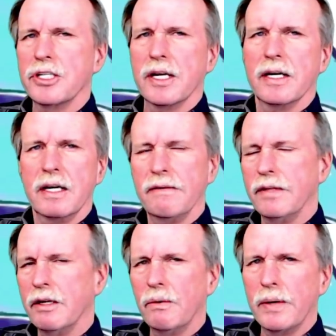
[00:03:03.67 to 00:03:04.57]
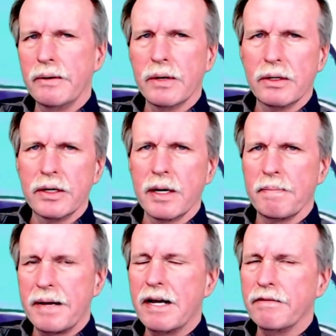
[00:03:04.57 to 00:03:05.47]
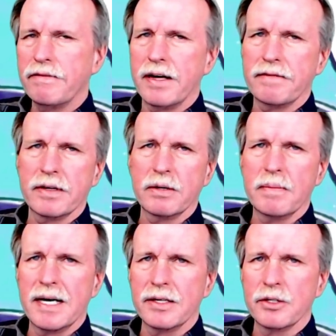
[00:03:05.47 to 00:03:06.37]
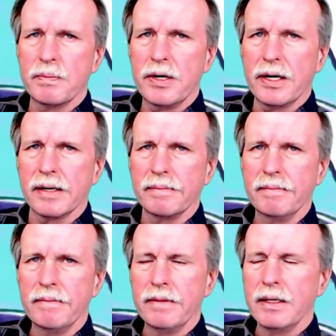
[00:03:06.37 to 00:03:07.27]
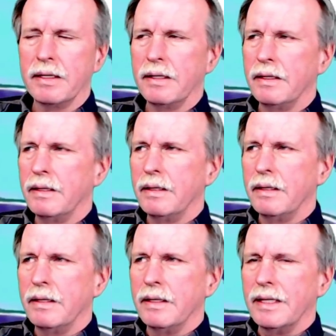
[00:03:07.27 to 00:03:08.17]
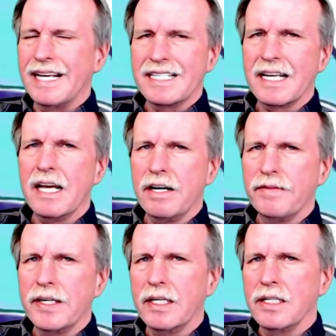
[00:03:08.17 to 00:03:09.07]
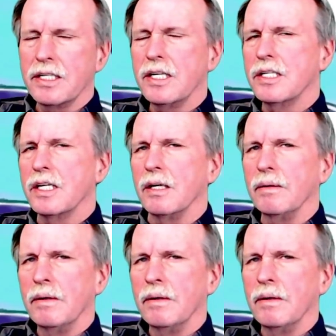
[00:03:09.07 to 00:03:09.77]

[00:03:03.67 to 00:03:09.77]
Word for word: sun, even though we were only about 500 miles apart. That's kind of inconsistent,